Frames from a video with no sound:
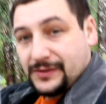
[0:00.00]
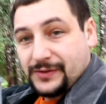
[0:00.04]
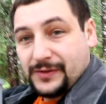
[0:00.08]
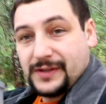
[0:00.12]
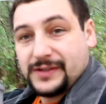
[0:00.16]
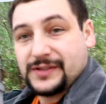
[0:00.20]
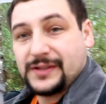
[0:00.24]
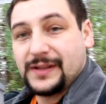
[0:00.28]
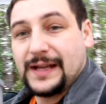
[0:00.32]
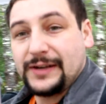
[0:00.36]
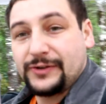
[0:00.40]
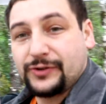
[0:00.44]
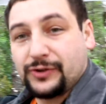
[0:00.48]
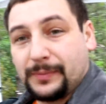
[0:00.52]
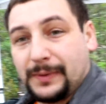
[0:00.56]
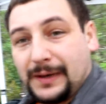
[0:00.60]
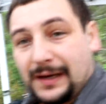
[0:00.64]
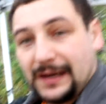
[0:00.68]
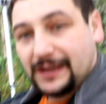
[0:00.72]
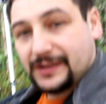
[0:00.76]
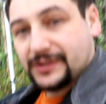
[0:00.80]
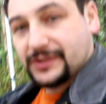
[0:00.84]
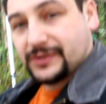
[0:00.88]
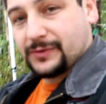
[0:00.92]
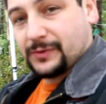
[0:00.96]
So this electrical
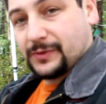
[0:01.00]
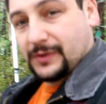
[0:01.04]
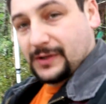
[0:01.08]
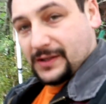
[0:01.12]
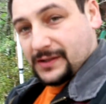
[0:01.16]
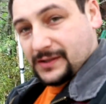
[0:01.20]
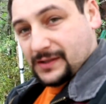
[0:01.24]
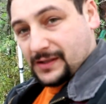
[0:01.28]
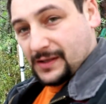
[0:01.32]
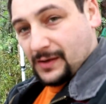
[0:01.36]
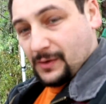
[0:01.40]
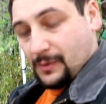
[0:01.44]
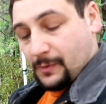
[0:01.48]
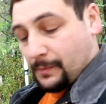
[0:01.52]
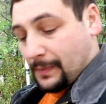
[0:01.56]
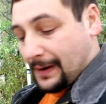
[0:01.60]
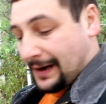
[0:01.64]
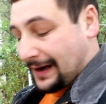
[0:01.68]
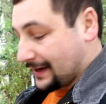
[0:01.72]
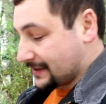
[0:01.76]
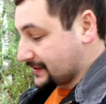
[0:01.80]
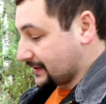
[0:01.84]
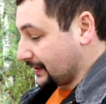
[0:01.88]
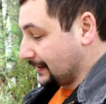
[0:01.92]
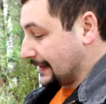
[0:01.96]
box is the
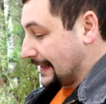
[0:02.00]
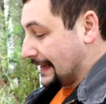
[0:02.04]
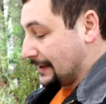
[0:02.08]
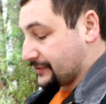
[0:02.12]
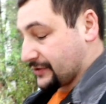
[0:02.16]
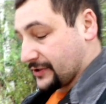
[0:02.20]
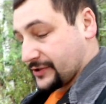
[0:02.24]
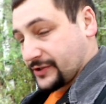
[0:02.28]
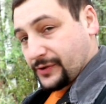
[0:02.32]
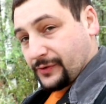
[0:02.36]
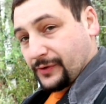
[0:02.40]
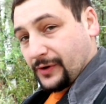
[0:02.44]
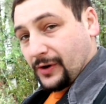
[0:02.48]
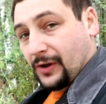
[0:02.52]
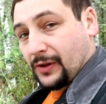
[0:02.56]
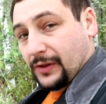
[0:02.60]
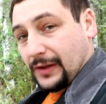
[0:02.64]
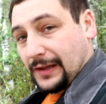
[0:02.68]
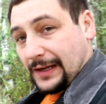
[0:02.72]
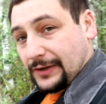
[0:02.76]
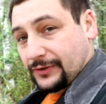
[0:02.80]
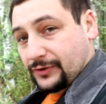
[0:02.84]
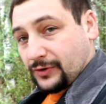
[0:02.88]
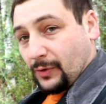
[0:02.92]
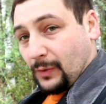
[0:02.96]
box that allows us to run all
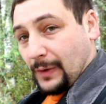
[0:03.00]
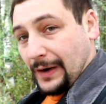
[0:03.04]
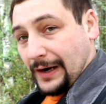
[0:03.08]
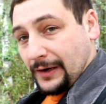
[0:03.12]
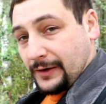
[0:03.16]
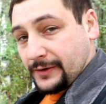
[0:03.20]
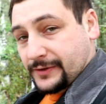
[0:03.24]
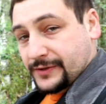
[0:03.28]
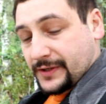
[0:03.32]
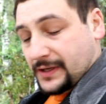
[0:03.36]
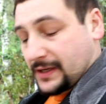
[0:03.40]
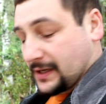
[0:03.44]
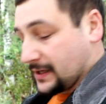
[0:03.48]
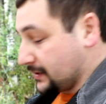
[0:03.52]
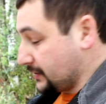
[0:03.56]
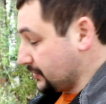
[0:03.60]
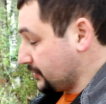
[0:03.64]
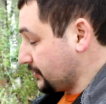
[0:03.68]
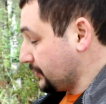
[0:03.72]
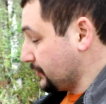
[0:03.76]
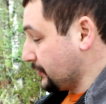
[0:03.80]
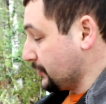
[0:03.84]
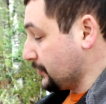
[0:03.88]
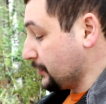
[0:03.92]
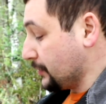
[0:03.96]
the electrical wires
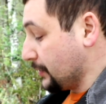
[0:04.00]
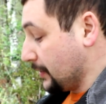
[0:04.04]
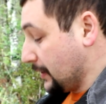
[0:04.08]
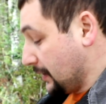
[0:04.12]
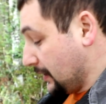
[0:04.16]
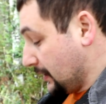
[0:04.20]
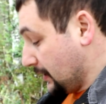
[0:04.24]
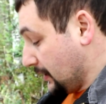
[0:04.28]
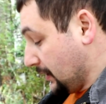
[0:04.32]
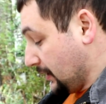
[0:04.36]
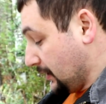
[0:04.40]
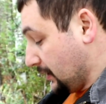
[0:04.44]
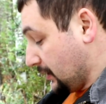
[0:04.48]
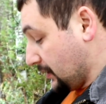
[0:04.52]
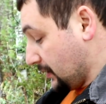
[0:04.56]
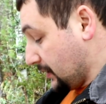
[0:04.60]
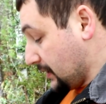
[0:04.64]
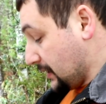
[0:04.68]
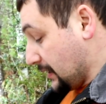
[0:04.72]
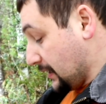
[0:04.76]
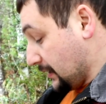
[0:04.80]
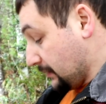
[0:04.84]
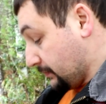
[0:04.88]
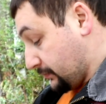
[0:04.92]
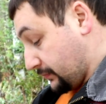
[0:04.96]
into
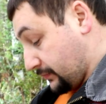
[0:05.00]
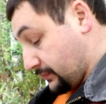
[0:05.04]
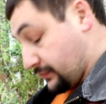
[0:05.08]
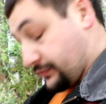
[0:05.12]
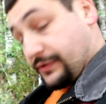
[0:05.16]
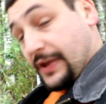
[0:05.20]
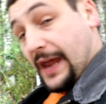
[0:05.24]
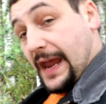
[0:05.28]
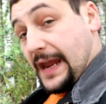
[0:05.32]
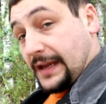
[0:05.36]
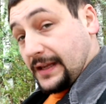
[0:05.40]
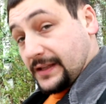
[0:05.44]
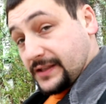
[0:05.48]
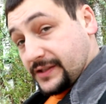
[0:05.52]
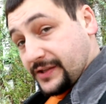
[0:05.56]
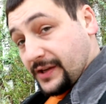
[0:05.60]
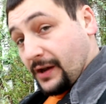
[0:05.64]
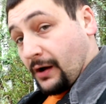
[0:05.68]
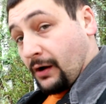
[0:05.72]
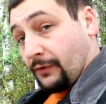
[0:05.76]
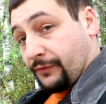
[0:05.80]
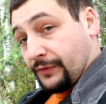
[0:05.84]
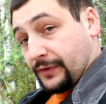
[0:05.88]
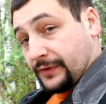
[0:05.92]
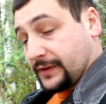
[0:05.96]
the tank
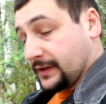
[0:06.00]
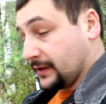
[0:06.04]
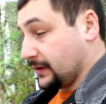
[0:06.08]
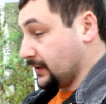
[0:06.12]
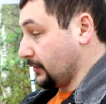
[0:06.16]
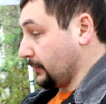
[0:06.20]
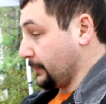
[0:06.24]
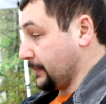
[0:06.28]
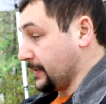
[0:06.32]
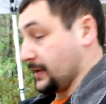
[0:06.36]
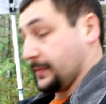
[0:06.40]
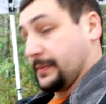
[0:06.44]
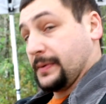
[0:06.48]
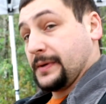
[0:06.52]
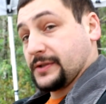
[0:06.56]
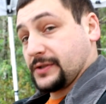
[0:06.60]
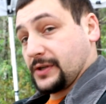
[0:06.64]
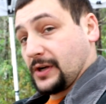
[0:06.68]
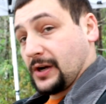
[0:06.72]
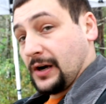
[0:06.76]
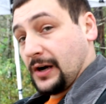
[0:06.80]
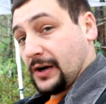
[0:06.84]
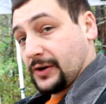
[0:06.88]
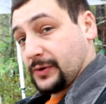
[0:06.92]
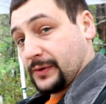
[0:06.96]
itself and then there will be a piece
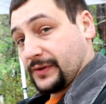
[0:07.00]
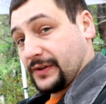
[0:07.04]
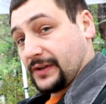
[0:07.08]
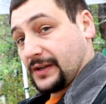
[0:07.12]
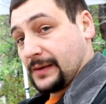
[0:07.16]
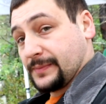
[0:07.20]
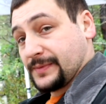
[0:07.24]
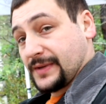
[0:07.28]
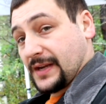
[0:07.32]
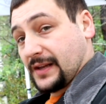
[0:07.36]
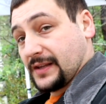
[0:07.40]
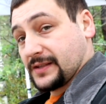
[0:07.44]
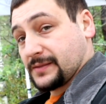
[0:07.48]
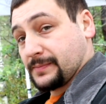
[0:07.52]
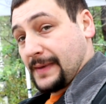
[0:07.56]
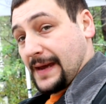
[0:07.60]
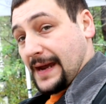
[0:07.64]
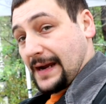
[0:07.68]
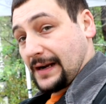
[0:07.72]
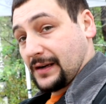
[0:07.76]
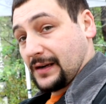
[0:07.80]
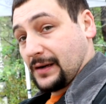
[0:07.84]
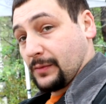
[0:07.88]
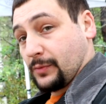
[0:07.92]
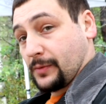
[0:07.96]
of conduit that comes out of this
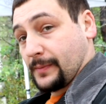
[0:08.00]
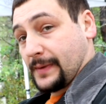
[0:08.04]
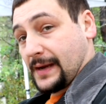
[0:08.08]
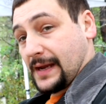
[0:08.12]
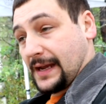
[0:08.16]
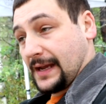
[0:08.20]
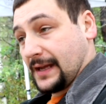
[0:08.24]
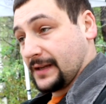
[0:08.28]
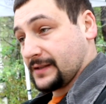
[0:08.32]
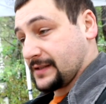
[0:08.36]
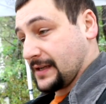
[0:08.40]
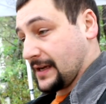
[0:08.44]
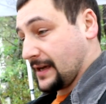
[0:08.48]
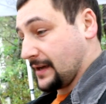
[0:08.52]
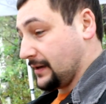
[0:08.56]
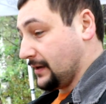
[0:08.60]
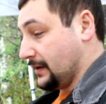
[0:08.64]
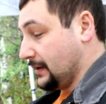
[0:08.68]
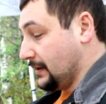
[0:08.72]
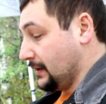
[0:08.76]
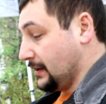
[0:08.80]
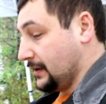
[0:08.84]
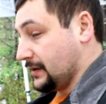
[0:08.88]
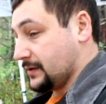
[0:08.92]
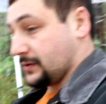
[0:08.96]
back nub where my hand's at.
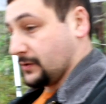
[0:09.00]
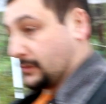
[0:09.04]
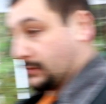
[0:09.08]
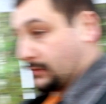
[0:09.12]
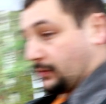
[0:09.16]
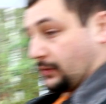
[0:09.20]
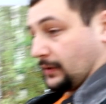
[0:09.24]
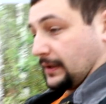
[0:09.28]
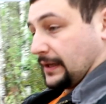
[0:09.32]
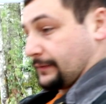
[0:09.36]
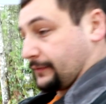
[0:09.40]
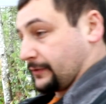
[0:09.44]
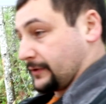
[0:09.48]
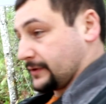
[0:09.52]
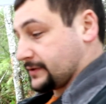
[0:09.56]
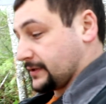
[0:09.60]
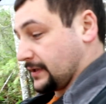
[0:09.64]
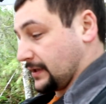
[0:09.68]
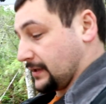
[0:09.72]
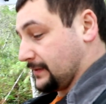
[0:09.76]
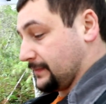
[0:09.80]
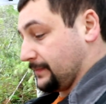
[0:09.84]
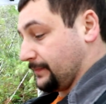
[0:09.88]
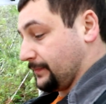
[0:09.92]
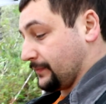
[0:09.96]
So hold that for a
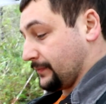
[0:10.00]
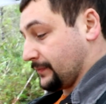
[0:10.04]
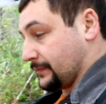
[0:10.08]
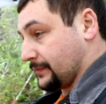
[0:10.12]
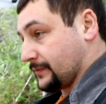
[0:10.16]
second.